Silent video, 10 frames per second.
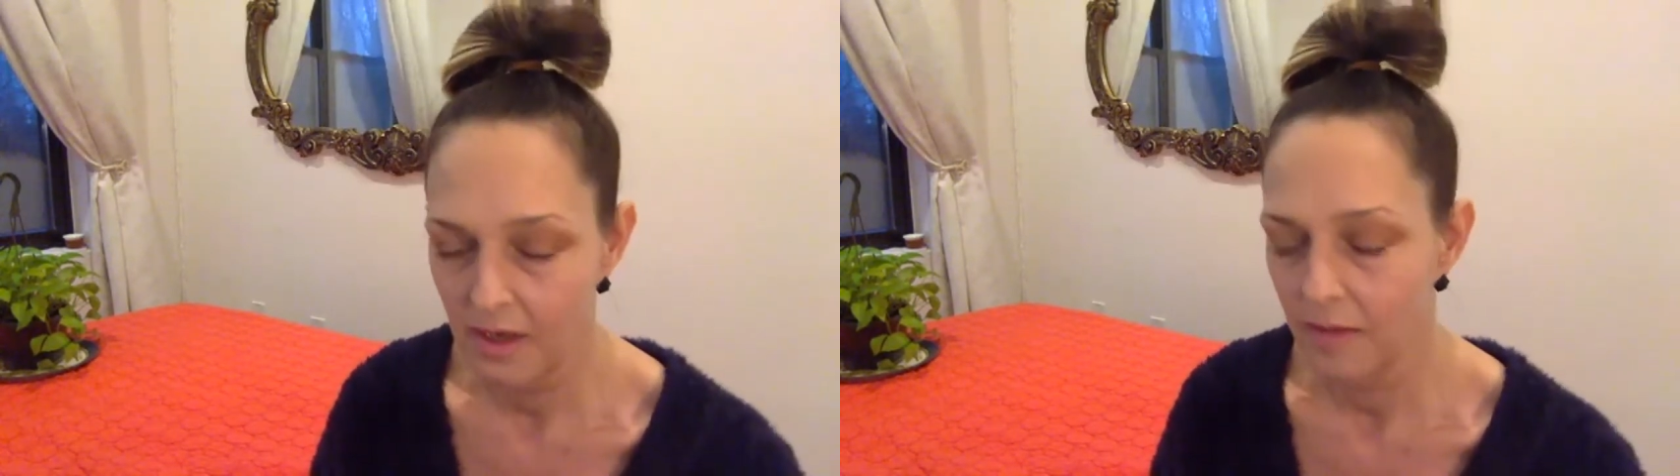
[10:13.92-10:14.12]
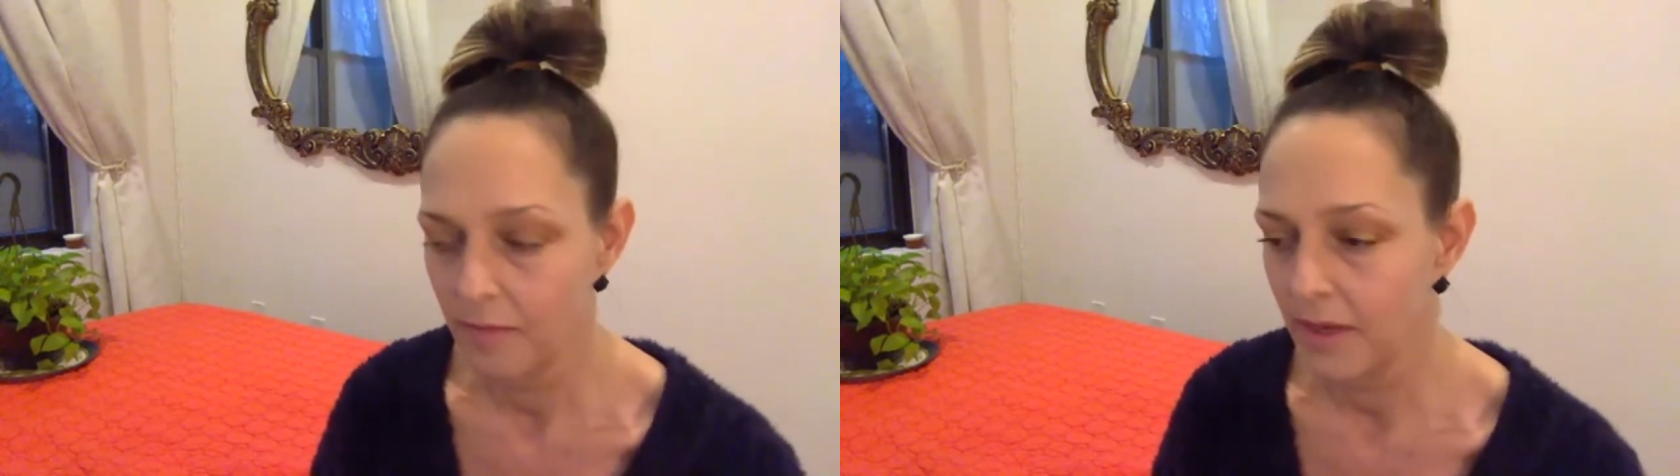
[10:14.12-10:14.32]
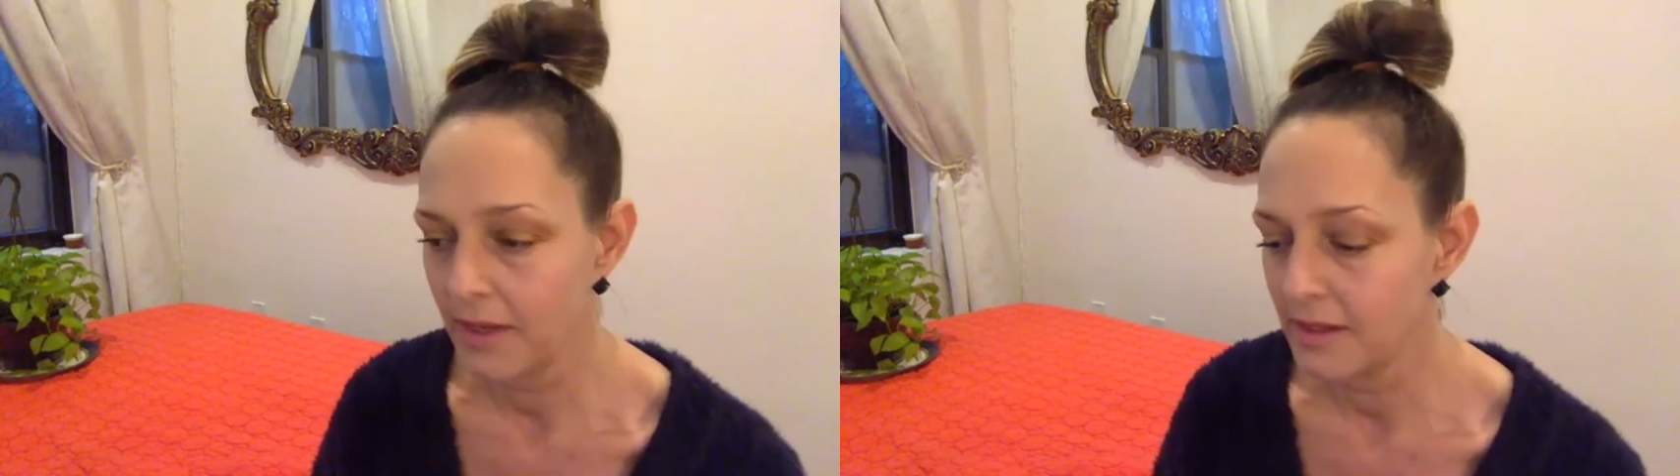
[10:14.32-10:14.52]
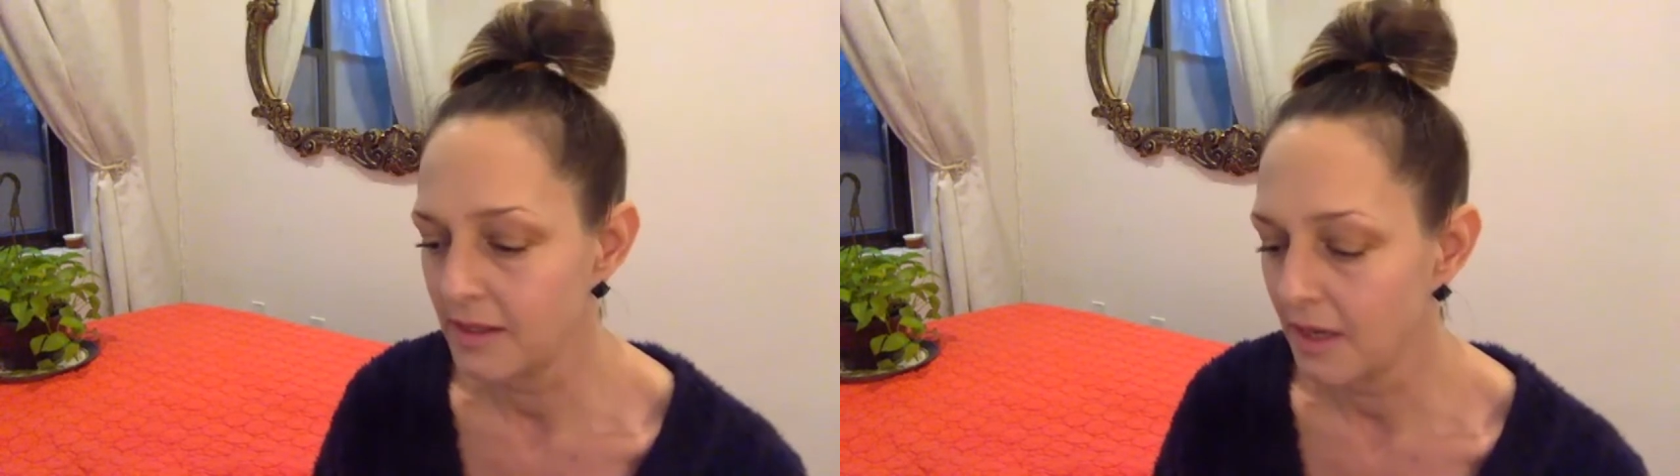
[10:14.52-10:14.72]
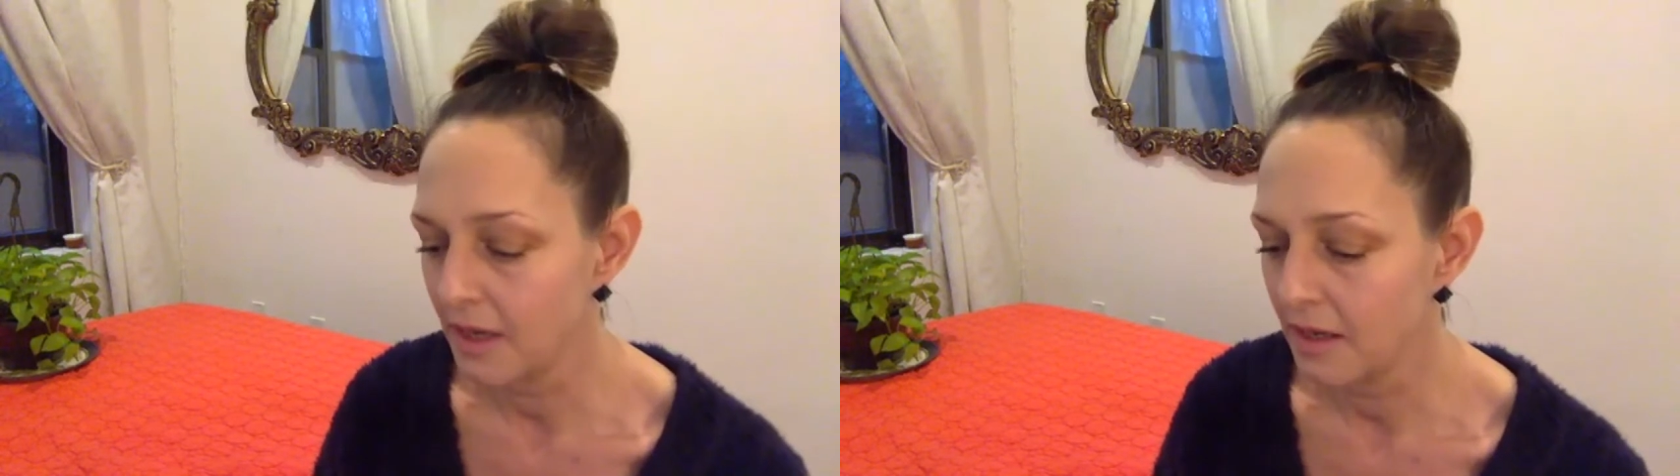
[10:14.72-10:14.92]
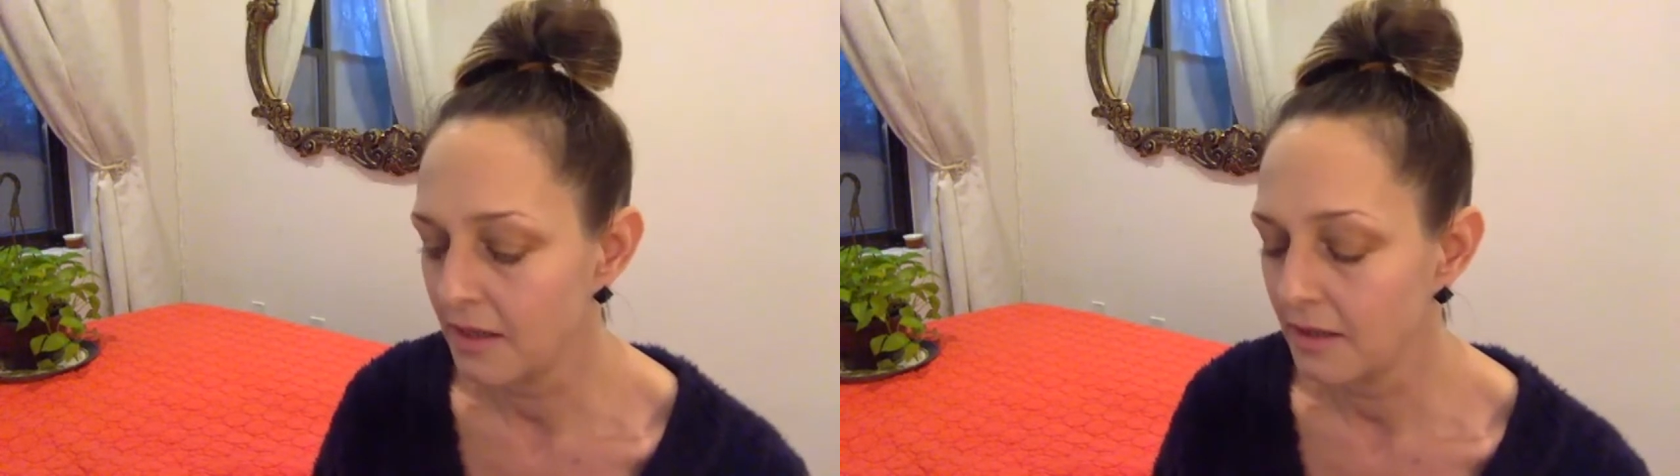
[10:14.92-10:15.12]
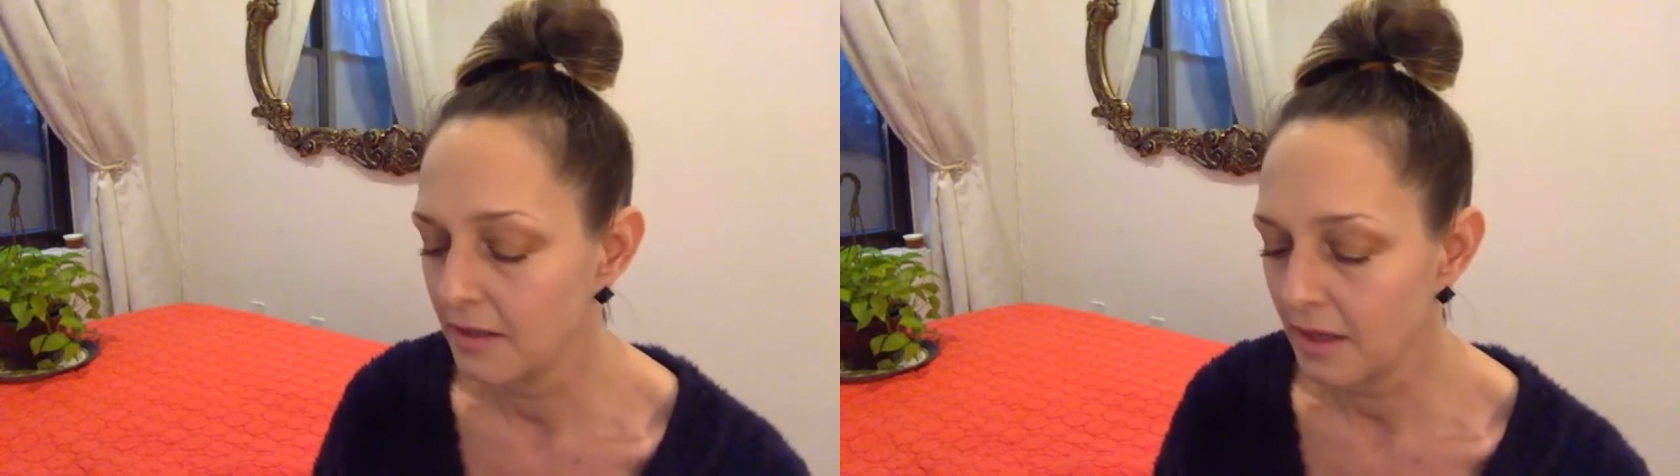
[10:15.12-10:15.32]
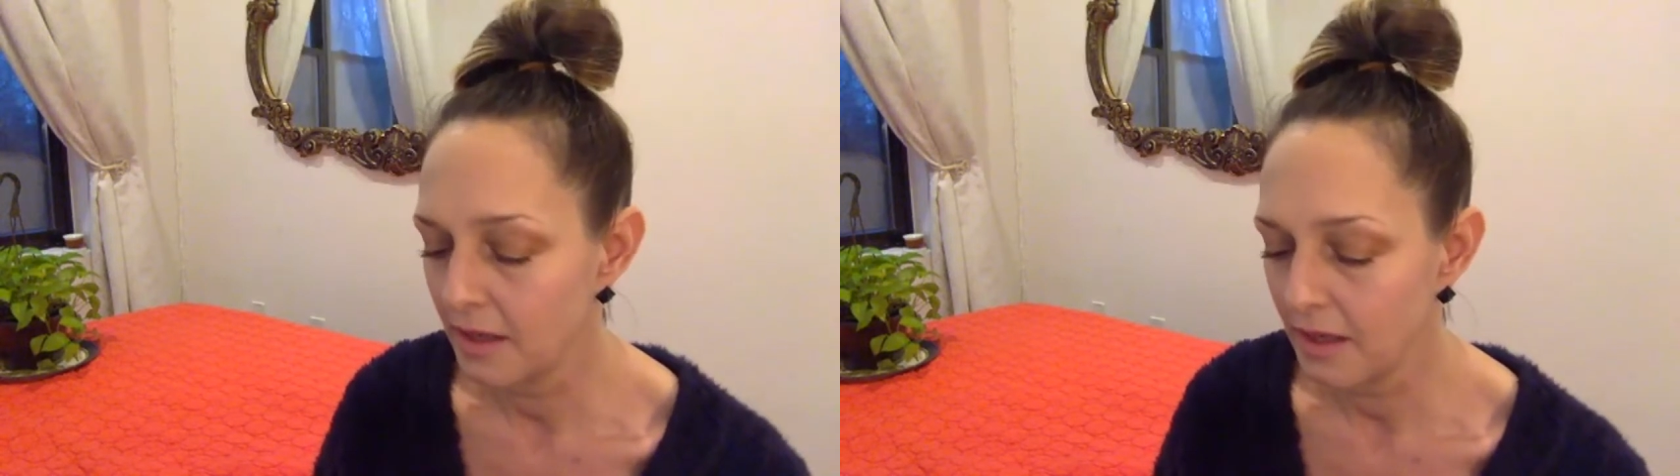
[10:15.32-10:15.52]
But
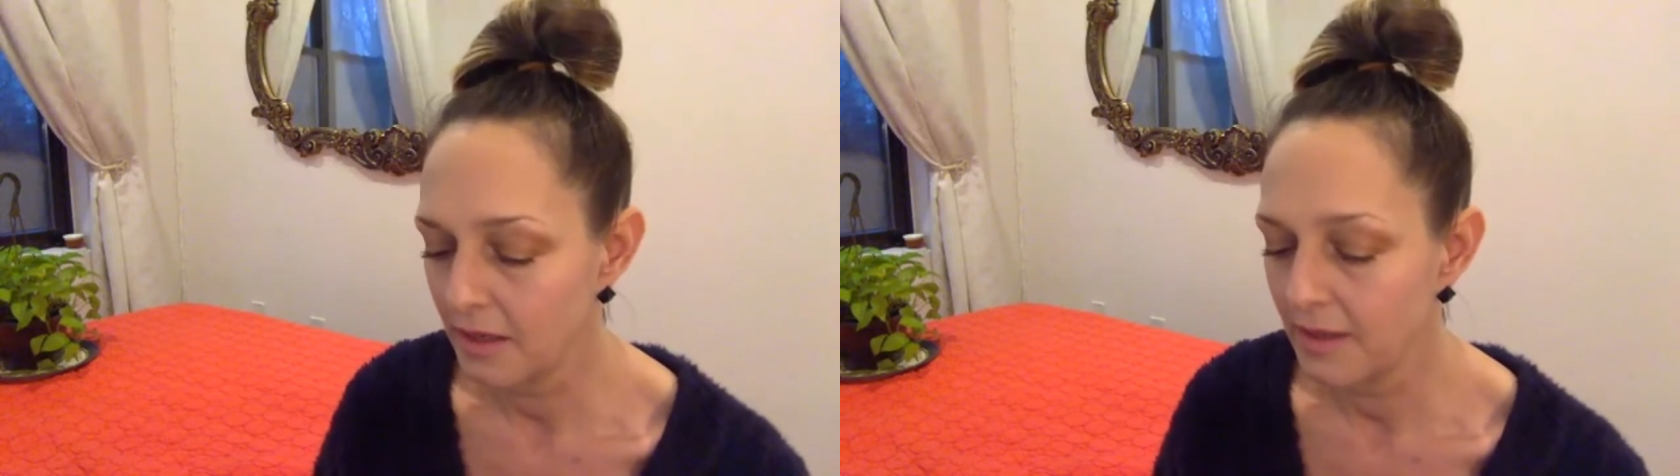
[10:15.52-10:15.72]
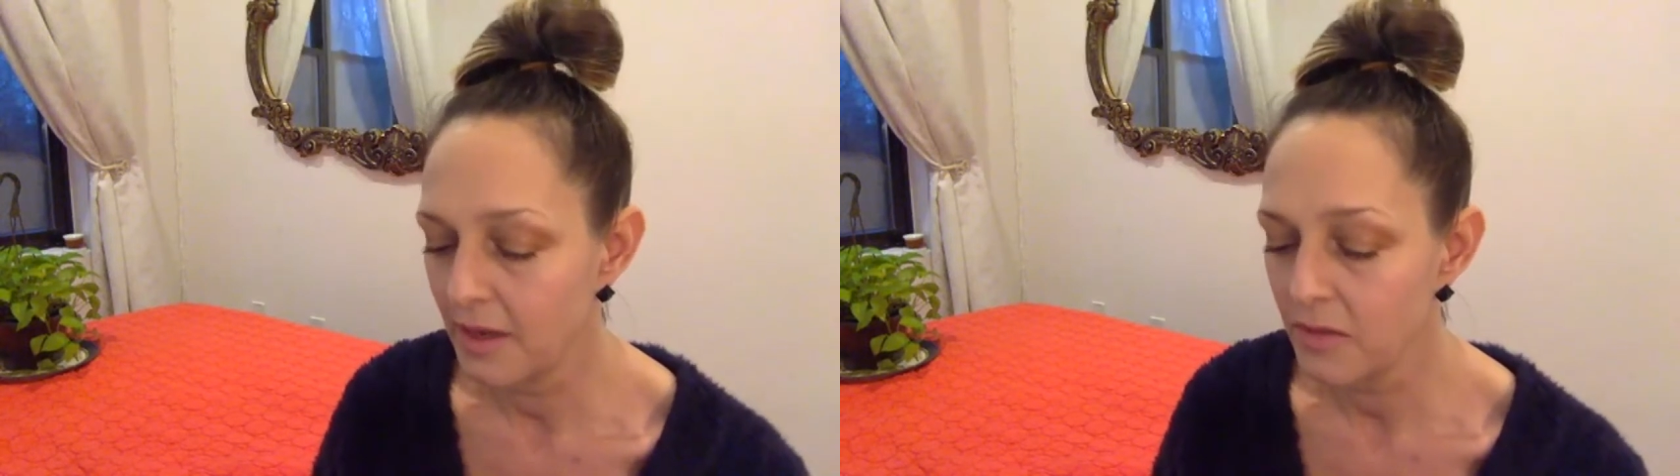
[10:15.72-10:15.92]
yeah,